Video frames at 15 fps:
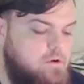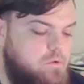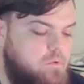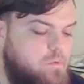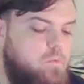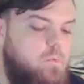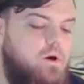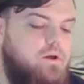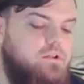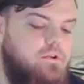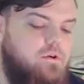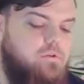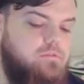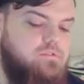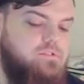what
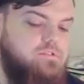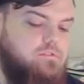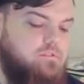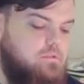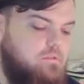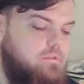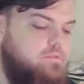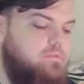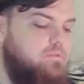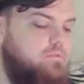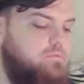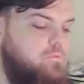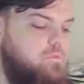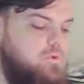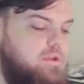notes
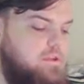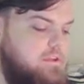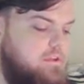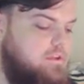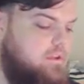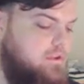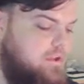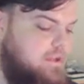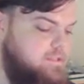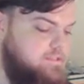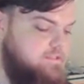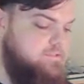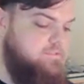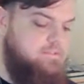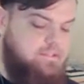that we, as a
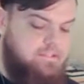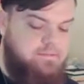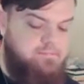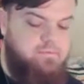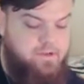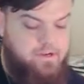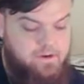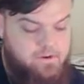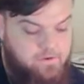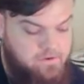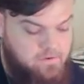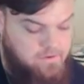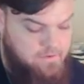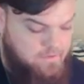lead player,